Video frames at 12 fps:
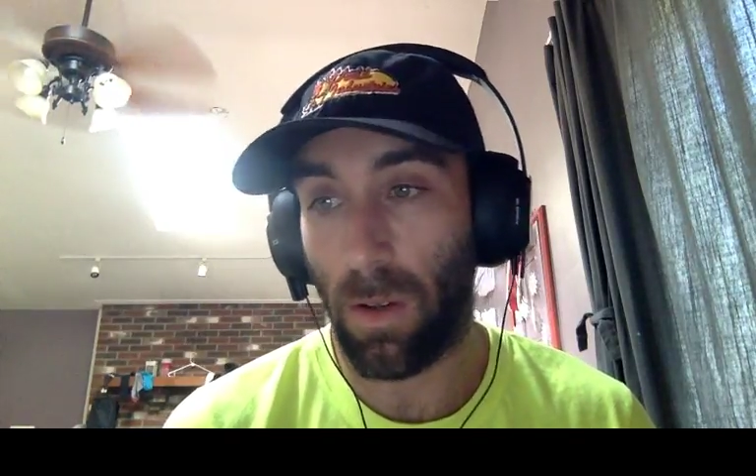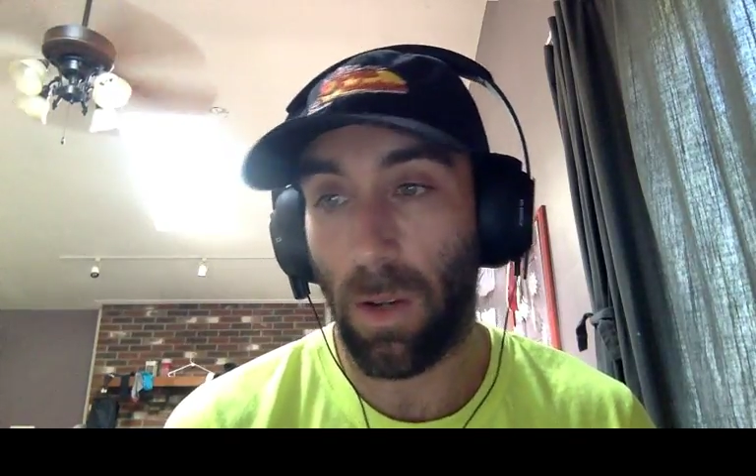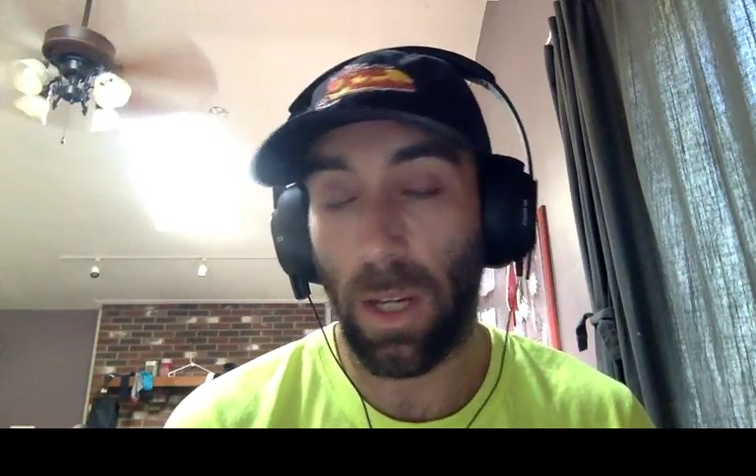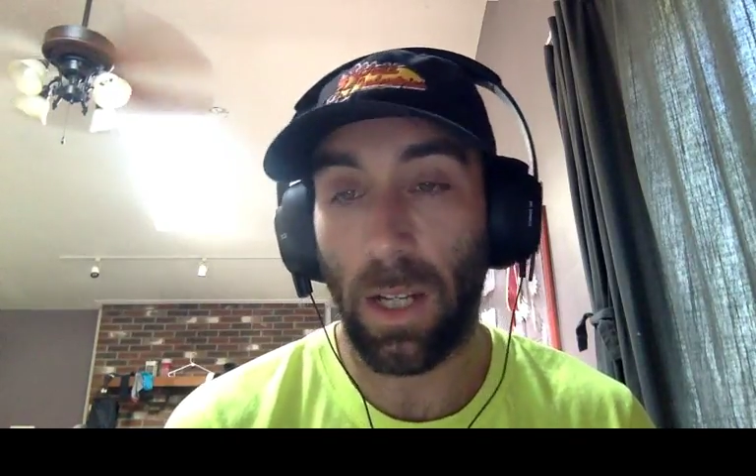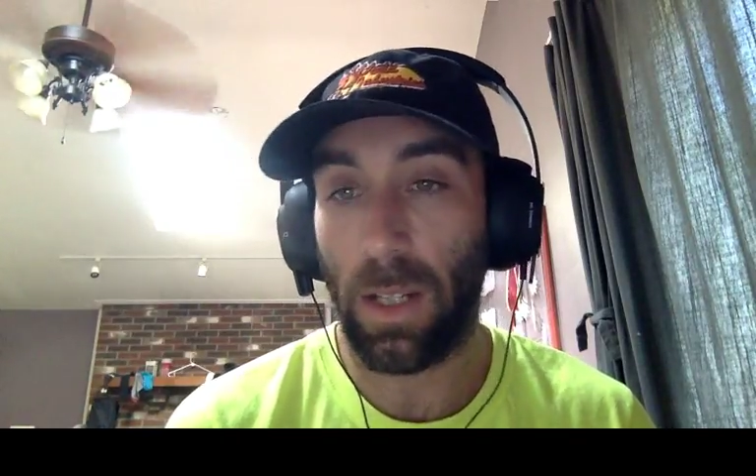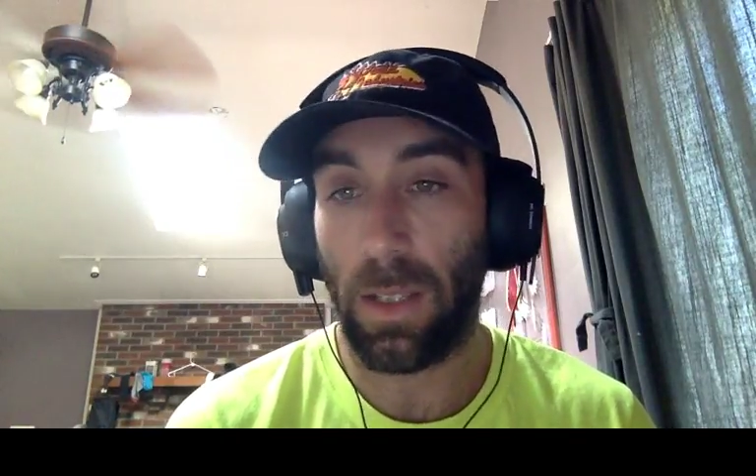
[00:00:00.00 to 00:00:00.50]

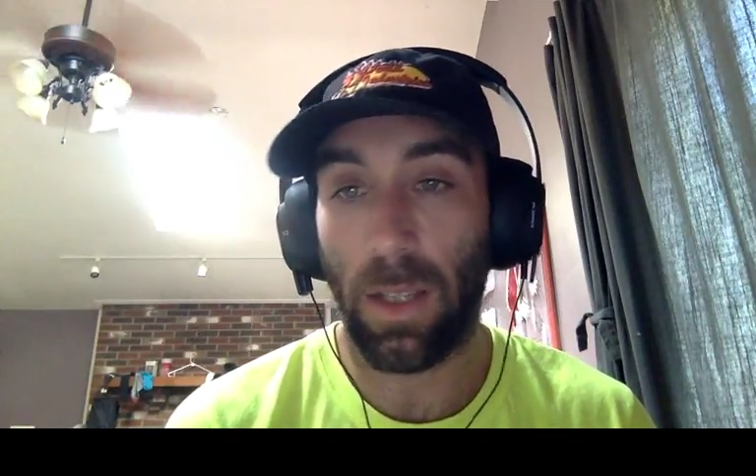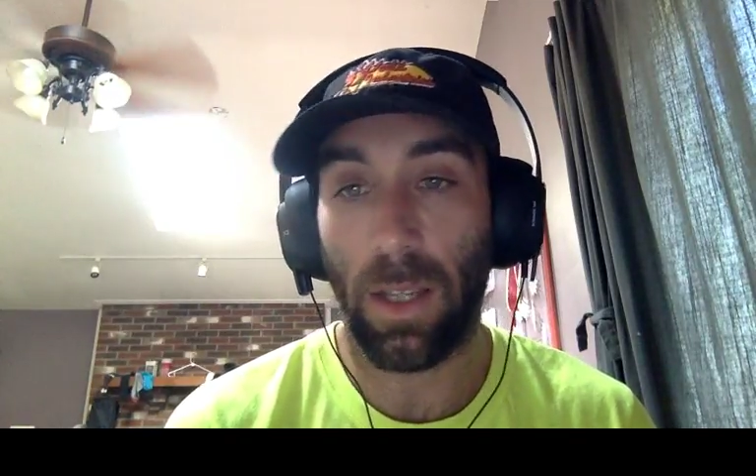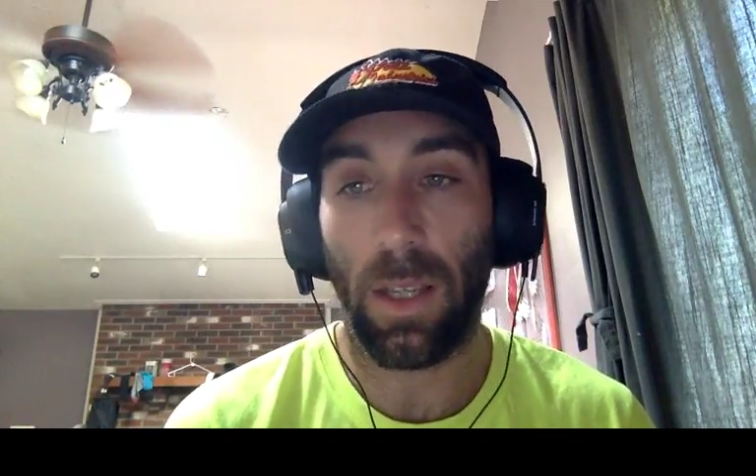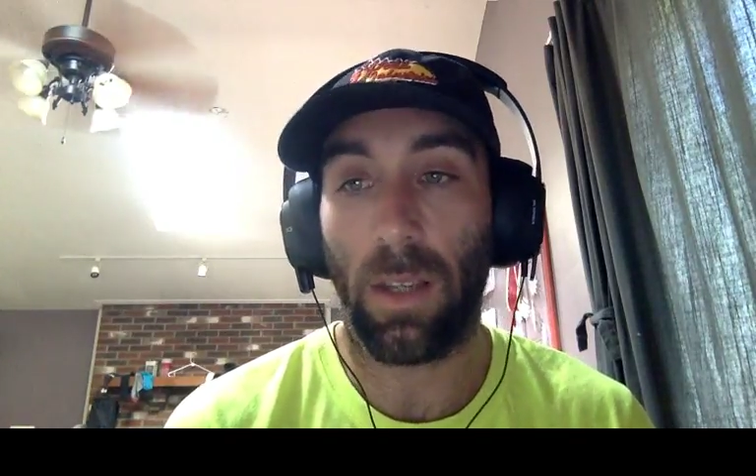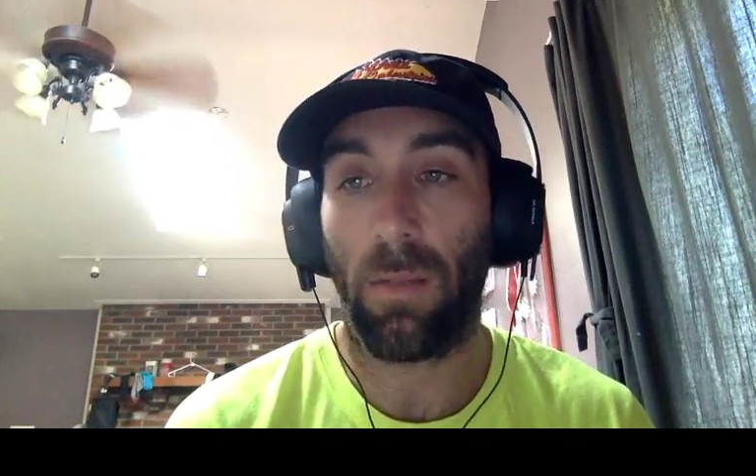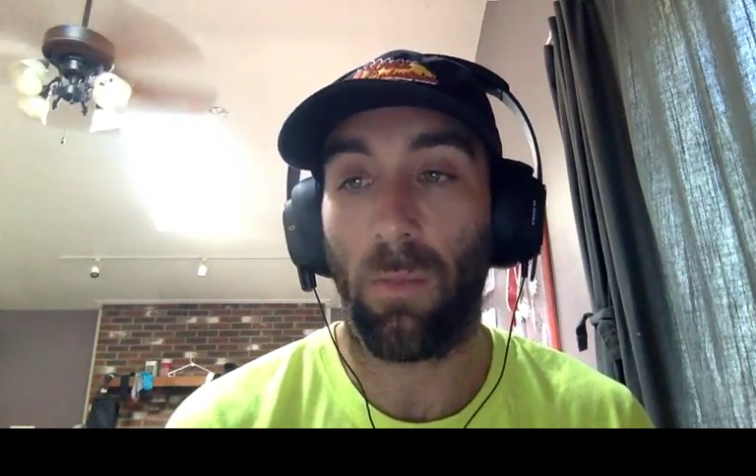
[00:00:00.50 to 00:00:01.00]
create
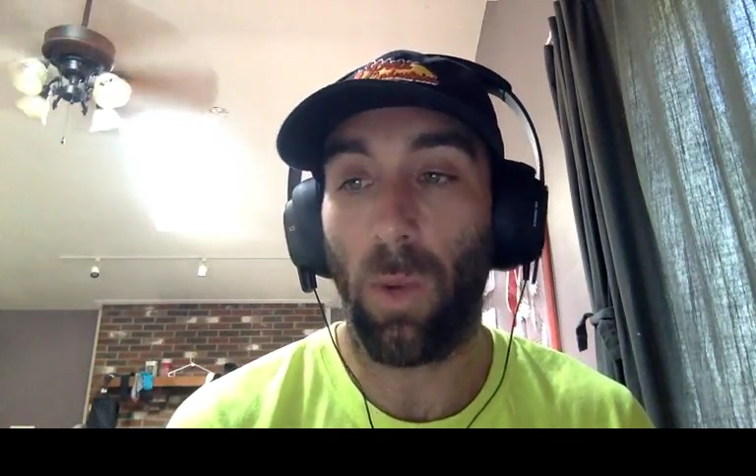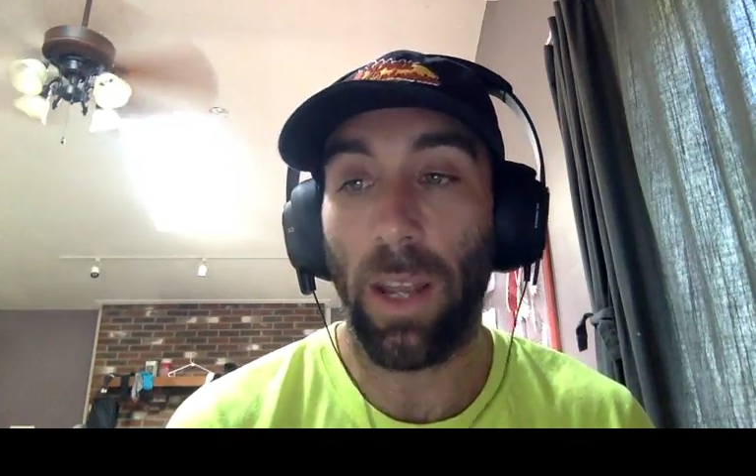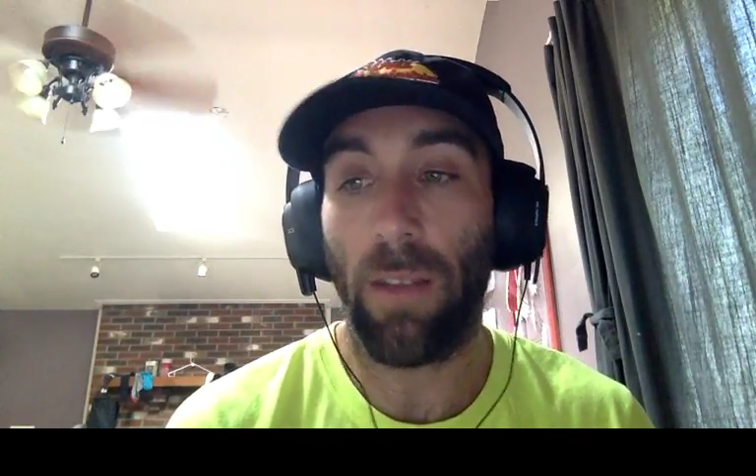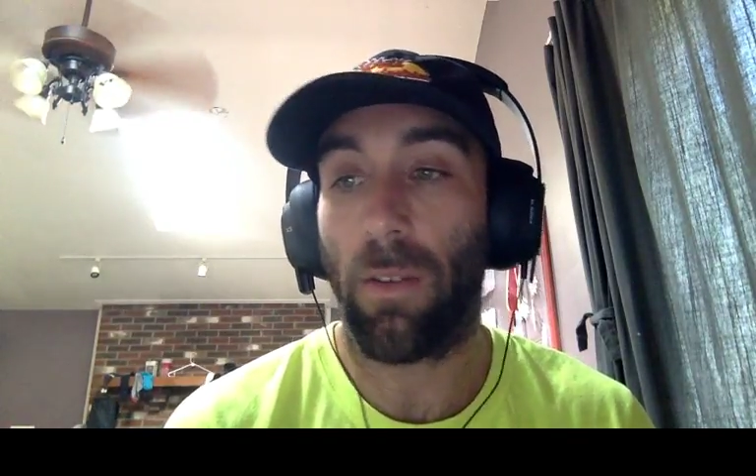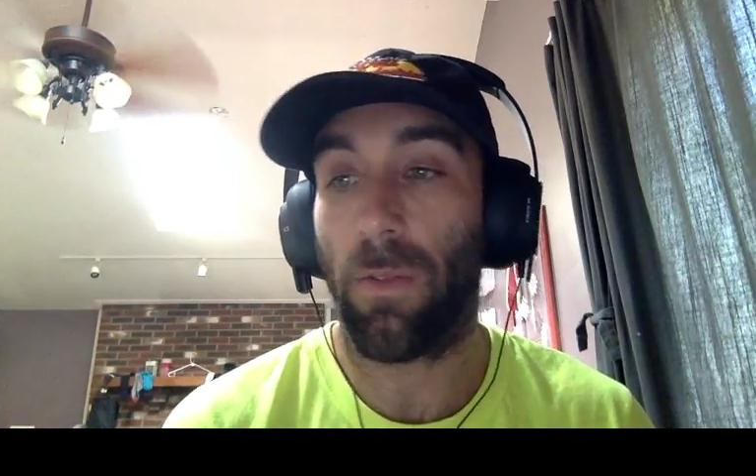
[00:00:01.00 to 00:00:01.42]
content and whatever,